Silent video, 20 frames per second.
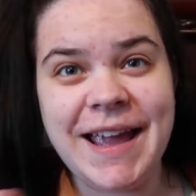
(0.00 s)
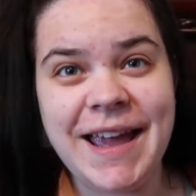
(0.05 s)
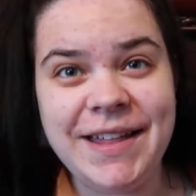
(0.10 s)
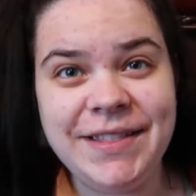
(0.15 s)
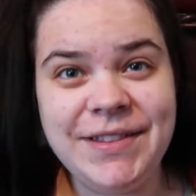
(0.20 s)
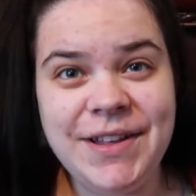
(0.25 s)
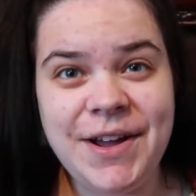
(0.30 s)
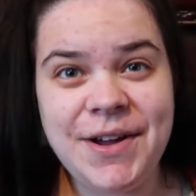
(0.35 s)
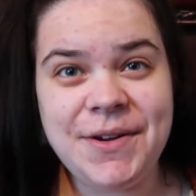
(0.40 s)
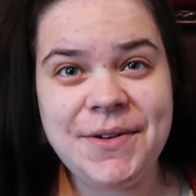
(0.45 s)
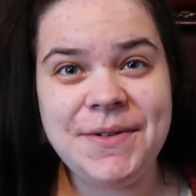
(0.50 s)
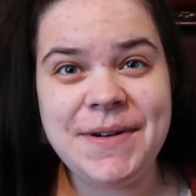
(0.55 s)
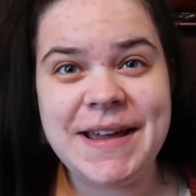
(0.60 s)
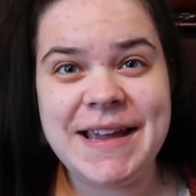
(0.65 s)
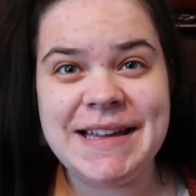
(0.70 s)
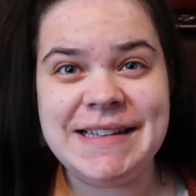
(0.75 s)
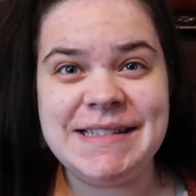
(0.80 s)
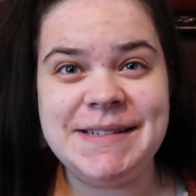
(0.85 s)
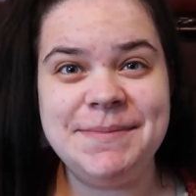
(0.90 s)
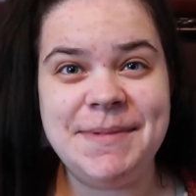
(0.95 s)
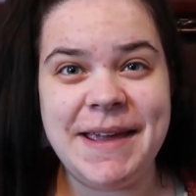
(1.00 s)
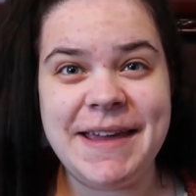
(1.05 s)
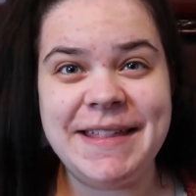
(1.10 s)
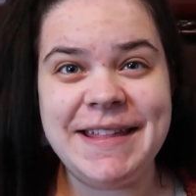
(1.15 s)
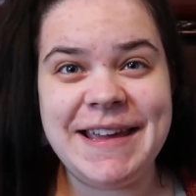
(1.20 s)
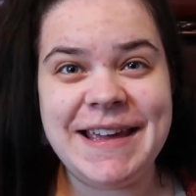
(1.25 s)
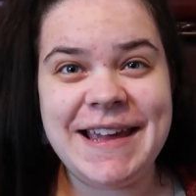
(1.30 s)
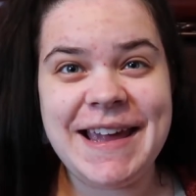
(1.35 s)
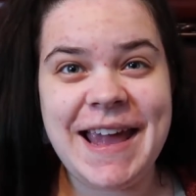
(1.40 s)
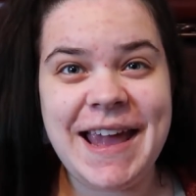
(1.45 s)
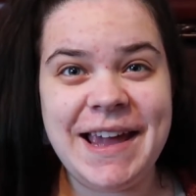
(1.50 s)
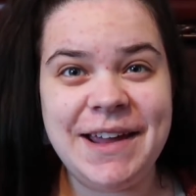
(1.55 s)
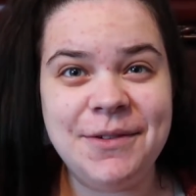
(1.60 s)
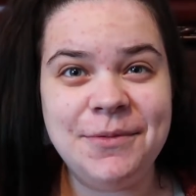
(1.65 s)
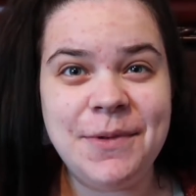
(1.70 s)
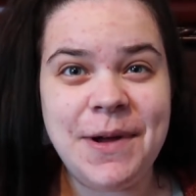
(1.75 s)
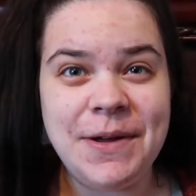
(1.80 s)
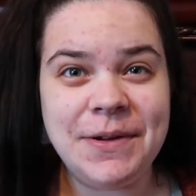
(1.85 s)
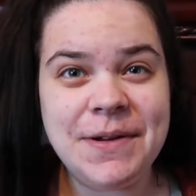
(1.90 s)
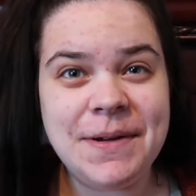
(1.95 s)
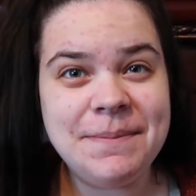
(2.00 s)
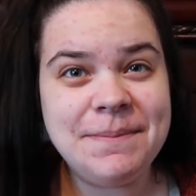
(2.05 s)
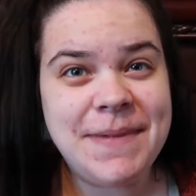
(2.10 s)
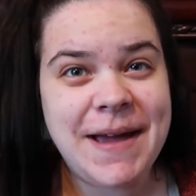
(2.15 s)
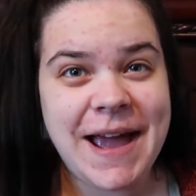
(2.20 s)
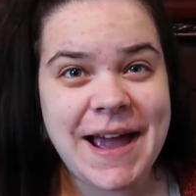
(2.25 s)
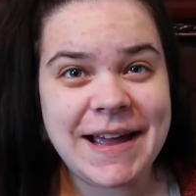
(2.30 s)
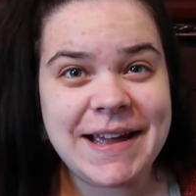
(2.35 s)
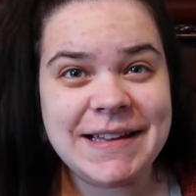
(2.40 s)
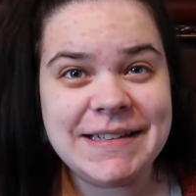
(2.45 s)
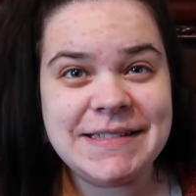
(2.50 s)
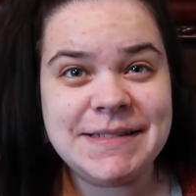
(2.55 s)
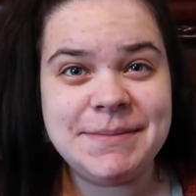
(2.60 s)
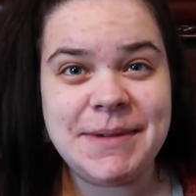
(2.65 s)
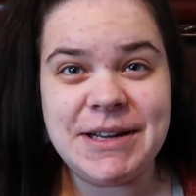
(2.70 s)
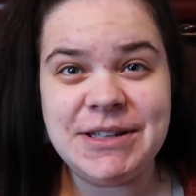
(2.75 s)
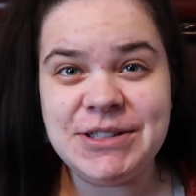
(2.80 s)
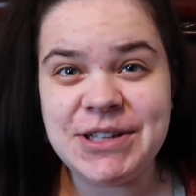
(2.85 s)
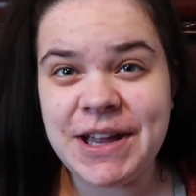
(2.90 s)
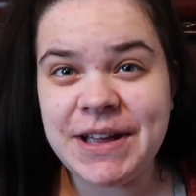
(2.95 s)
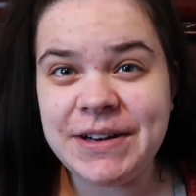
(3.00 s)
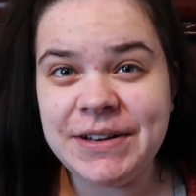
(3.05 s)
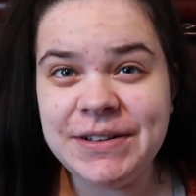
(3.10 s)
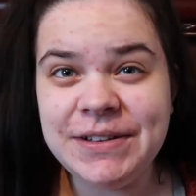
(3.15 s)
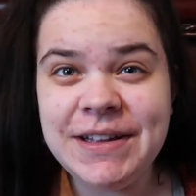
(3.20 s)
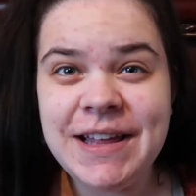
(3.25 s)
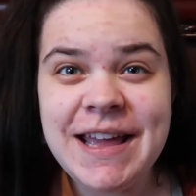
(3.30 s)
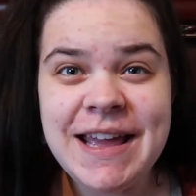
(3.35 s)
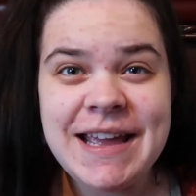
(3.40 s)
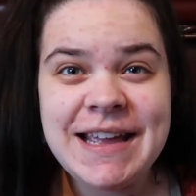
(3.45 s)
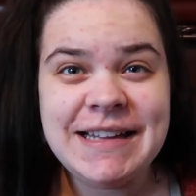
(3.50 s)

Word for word: Hello, it's Bailey and welcome back to my channel.